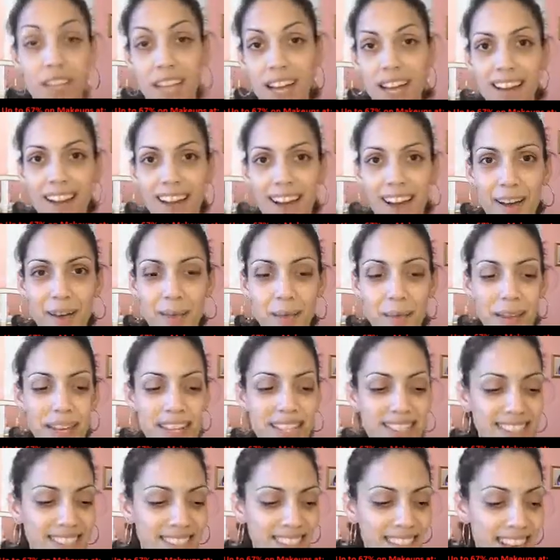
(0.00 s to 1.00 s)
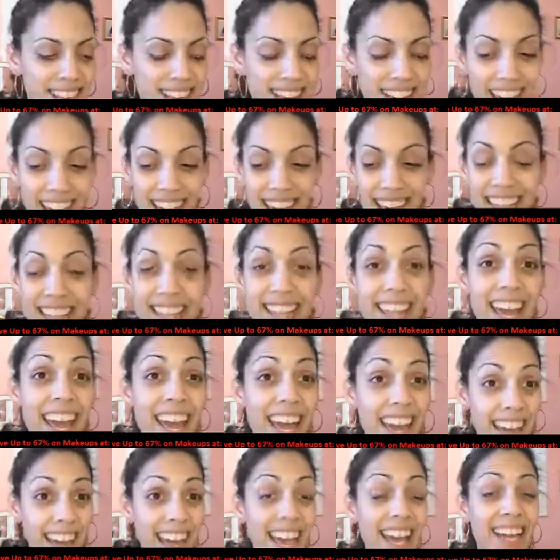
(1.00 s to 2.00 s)
not a hot mess.
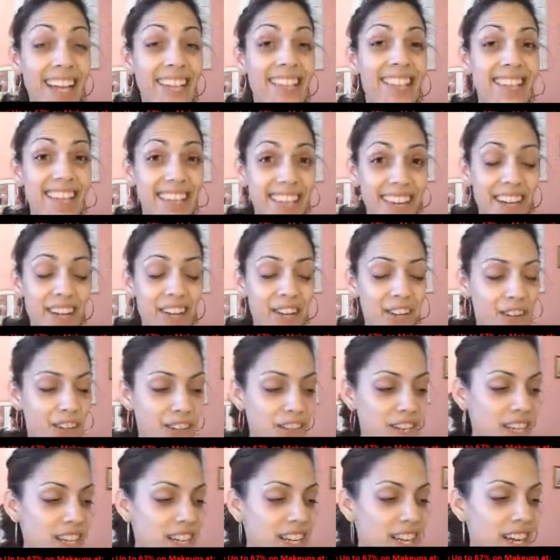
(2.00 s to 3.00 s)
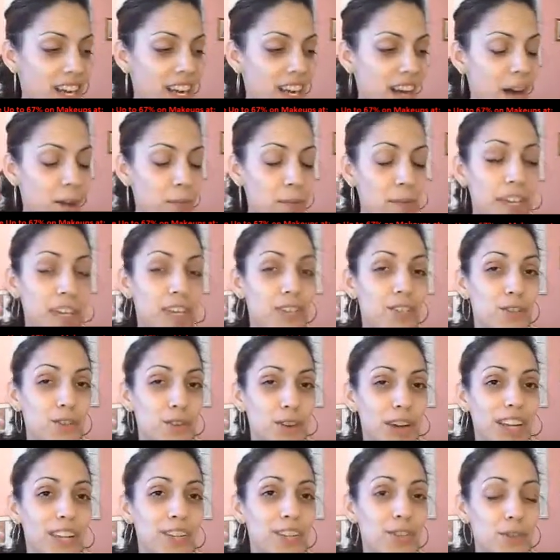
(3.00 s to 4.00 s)
And the kicker, I'm gonna
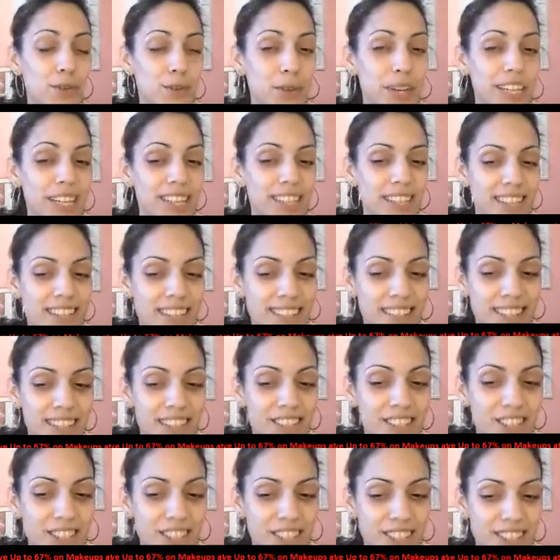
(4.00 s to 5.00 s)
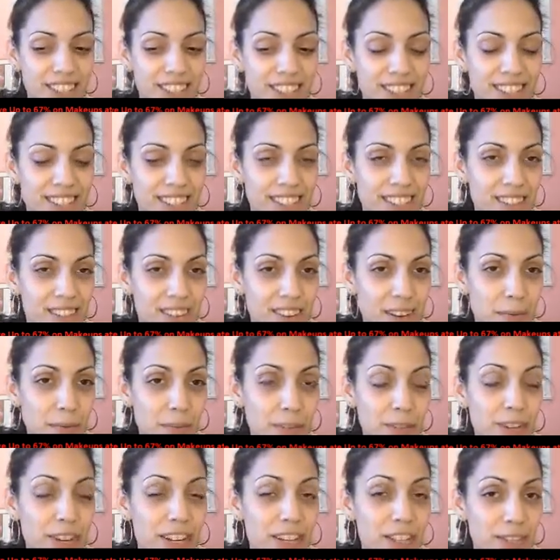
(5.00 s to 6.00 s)
try to do it in I'm
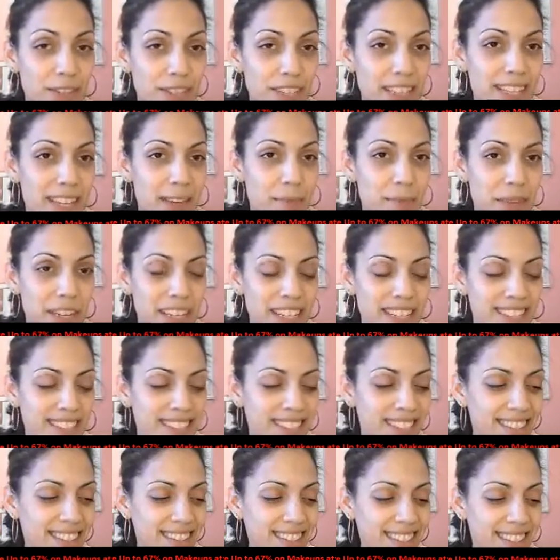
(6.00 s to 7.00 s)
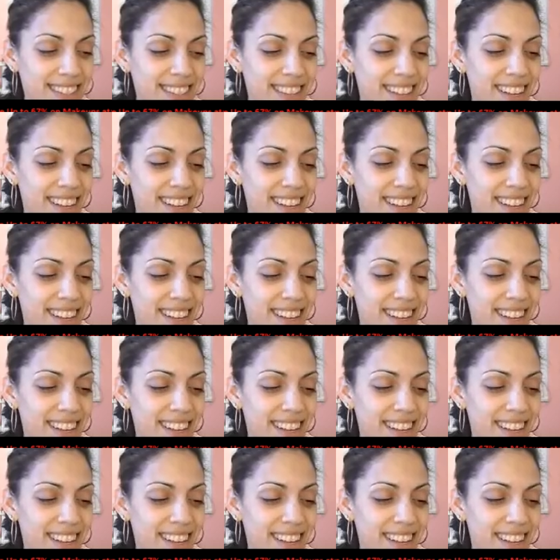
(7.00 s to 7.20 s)
gonna try to do it in 10 minutes.